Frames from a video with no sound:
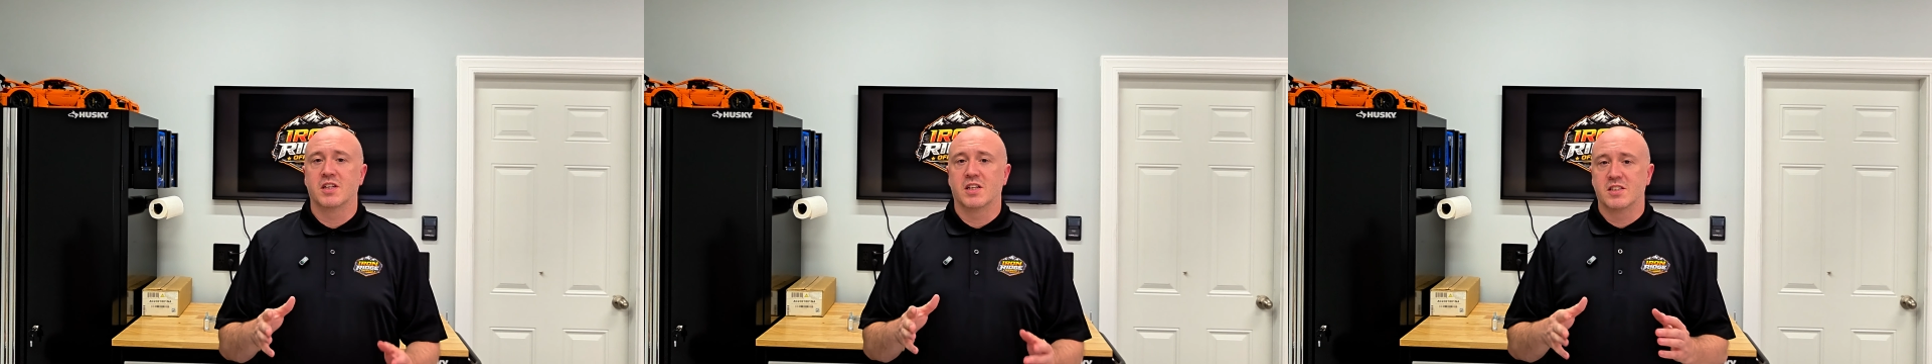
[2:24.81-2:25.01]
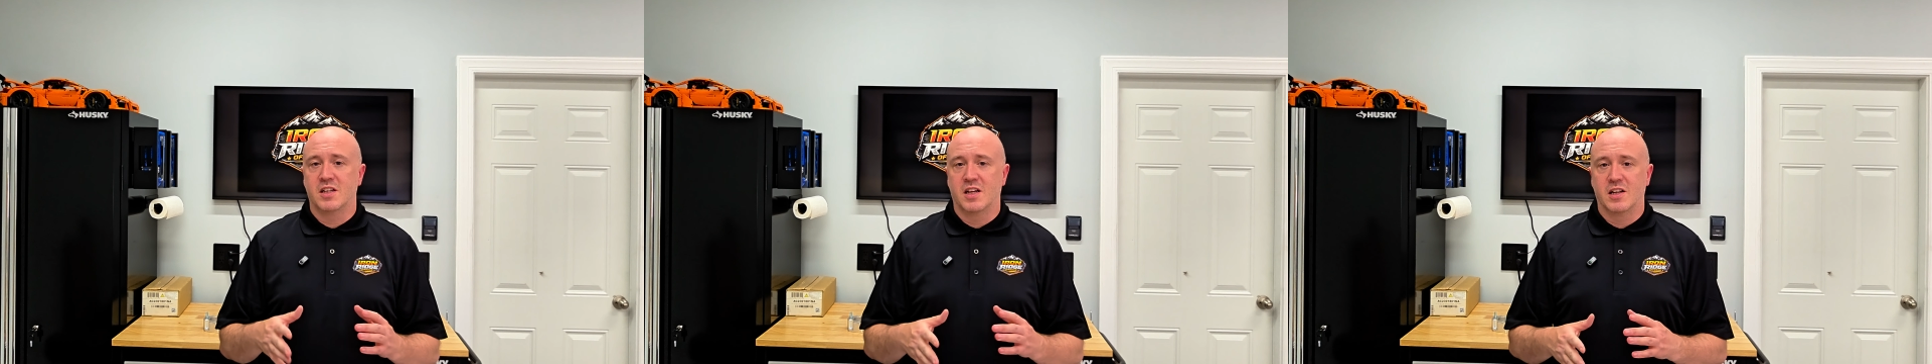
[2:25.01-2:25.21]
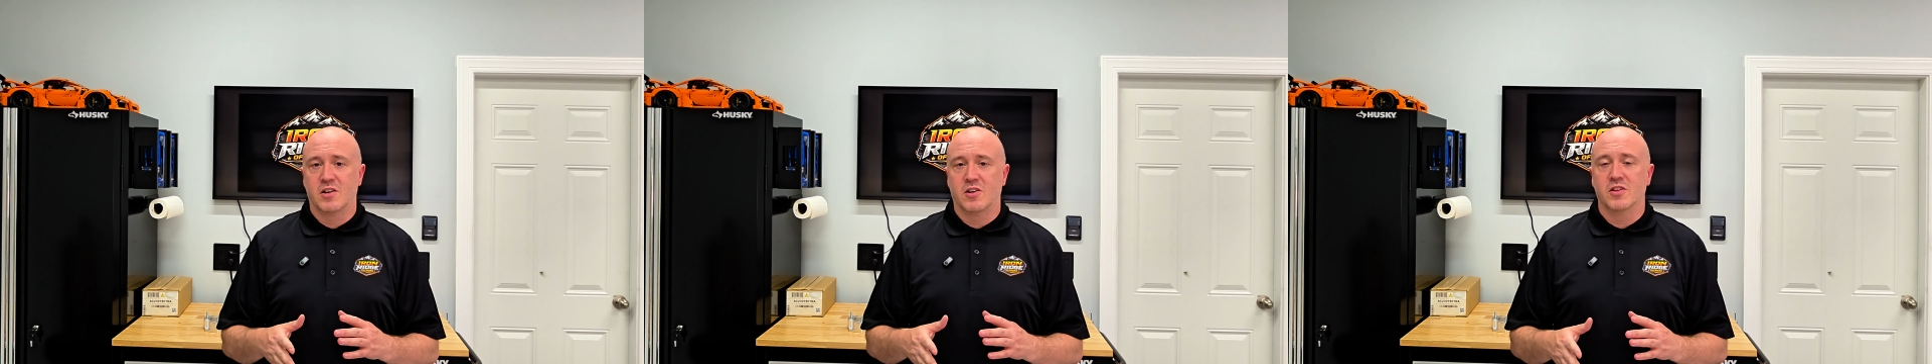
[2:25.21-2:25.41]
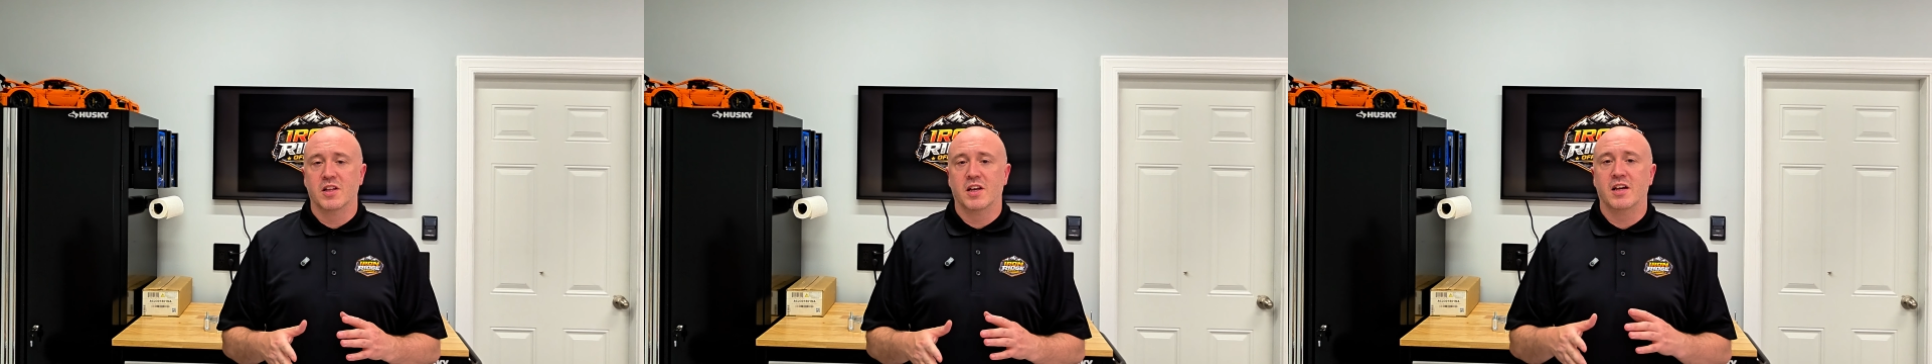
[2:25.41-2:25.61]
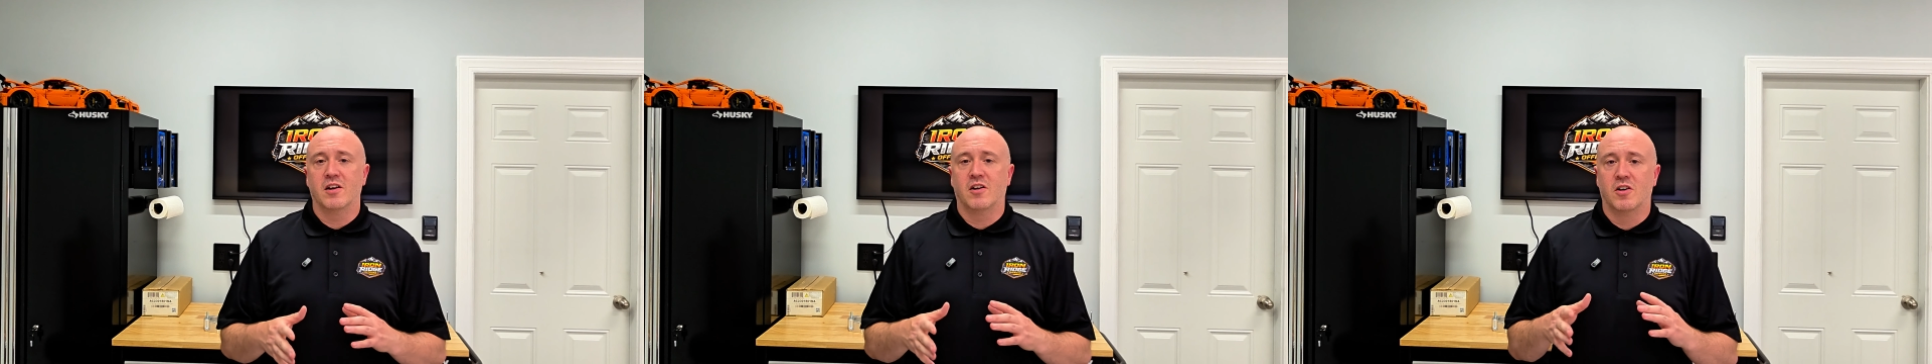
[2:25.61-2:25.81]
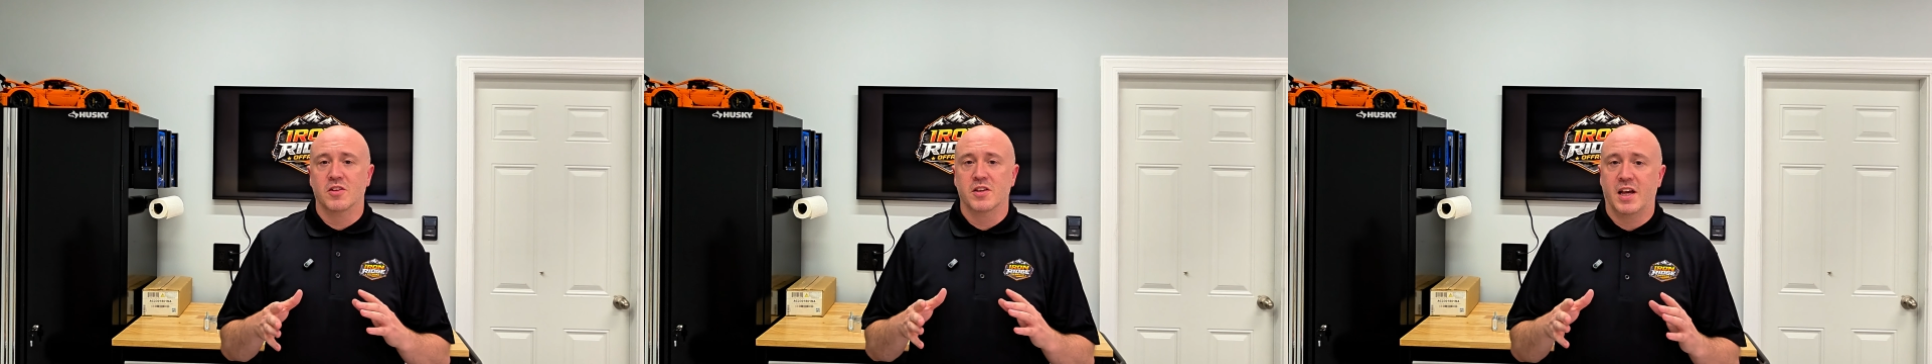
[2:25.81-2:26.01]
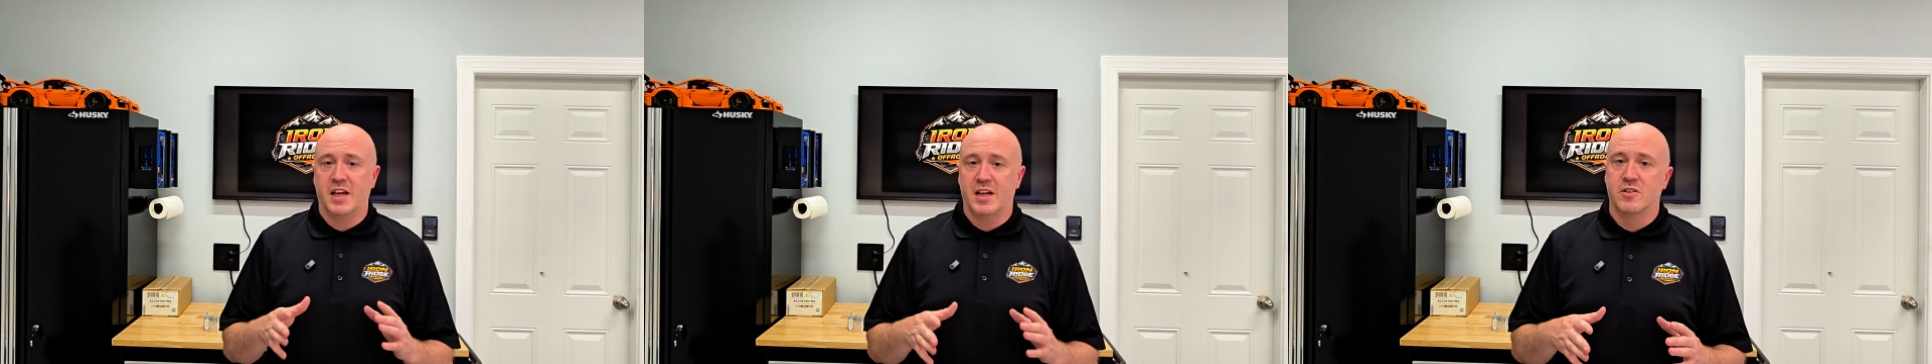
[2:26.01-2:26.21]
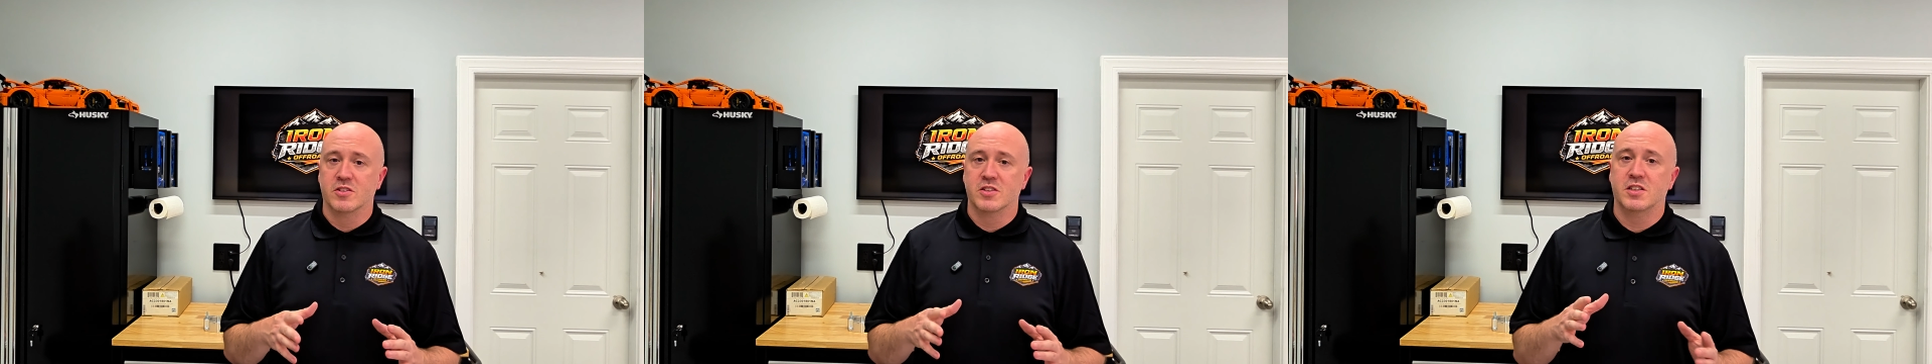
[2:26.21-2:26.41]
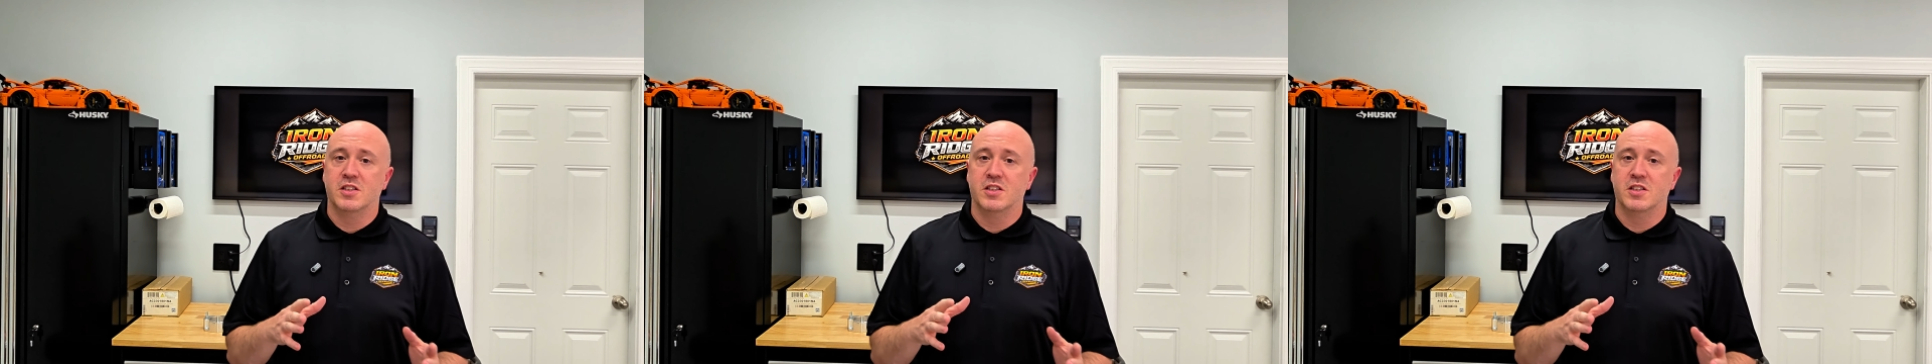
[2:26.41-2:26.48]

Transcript: That's not how all the angles